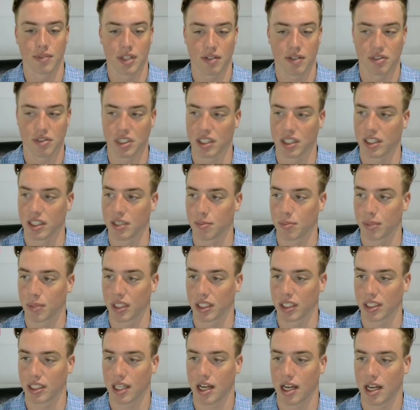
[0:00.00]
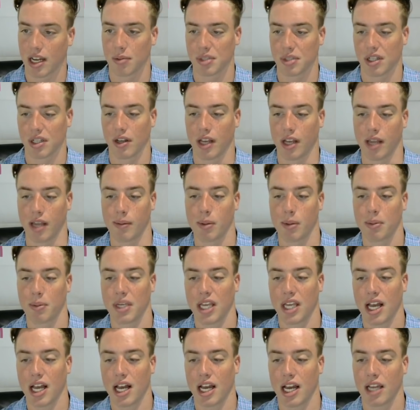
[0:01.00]
seen these a million times. On
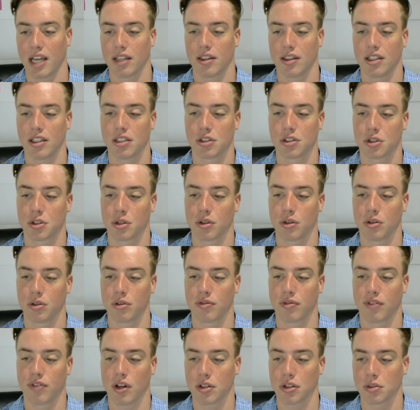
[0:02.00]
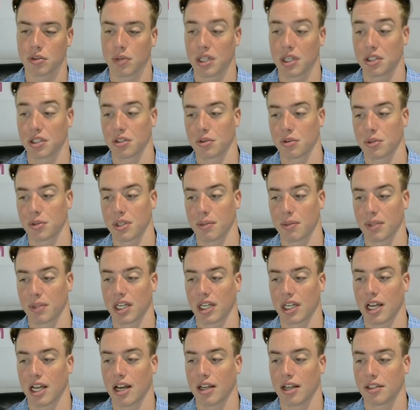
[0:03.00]
MMPI, these true-false questions resemble the
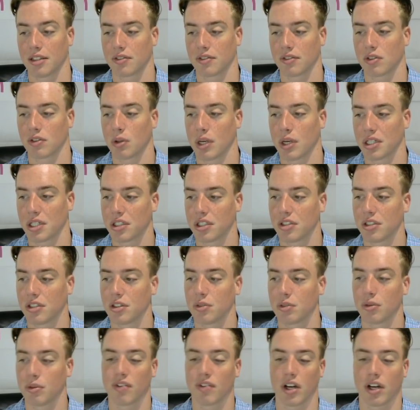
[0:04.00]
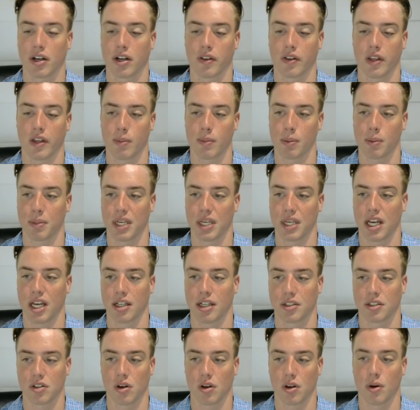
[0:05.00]
kinds of questions you would find on the MMPI.
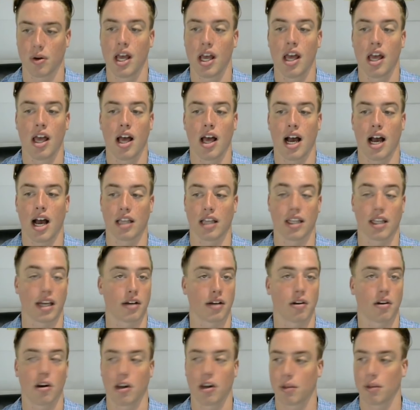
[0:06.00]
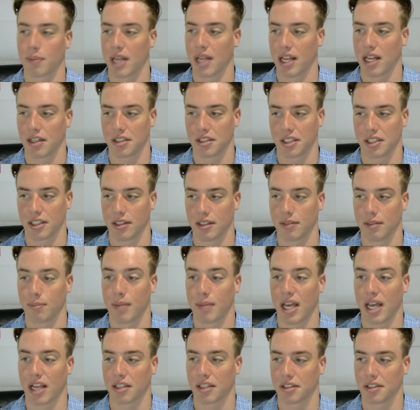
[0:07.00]
So, I like gardening
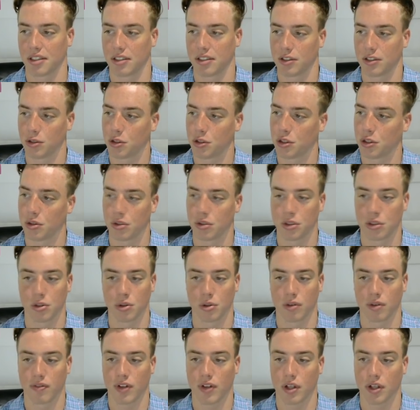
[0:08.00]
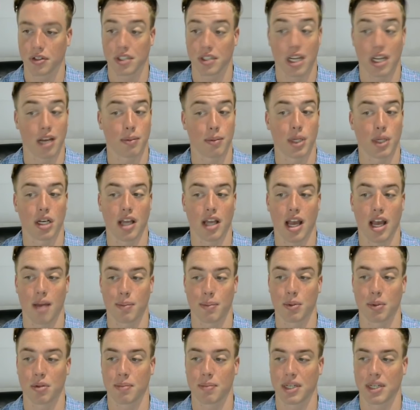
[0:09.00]
magazines, you choose true or false. I'm
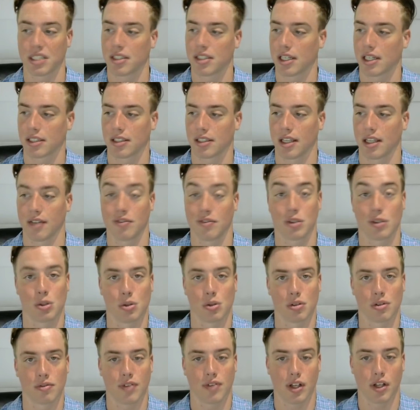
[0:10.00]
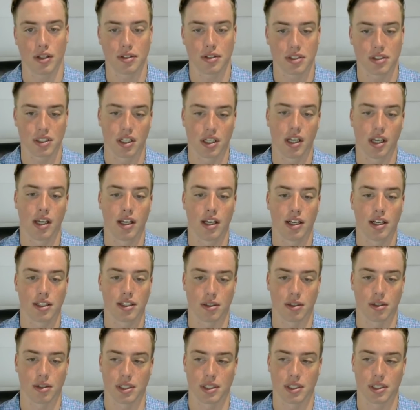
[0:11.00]
unhappy with my sex life, true or false.
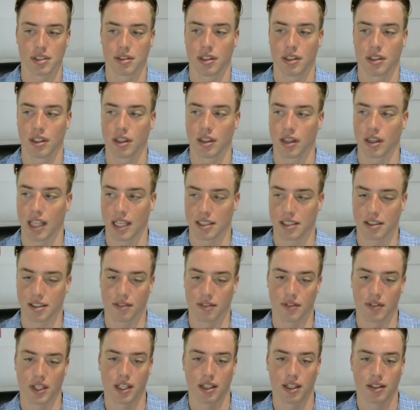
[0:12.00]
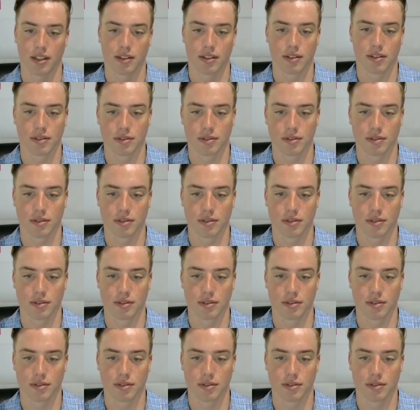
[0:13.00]
So it's less of a